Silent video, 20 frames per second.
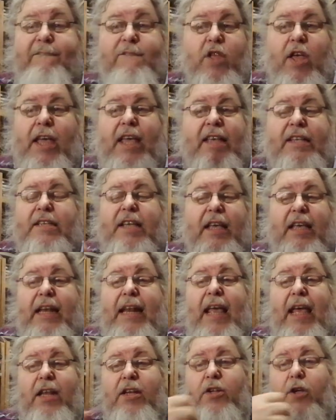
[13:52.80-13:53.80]
I guess I could
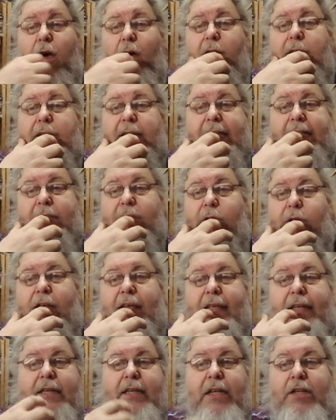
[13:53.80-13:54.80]
end on like sort
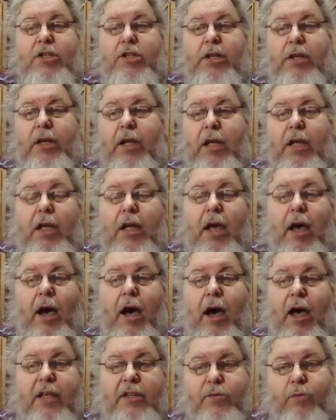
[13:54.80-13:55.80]
of condition
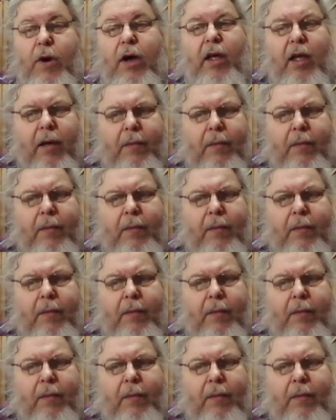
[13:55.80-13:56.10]
uh, as well.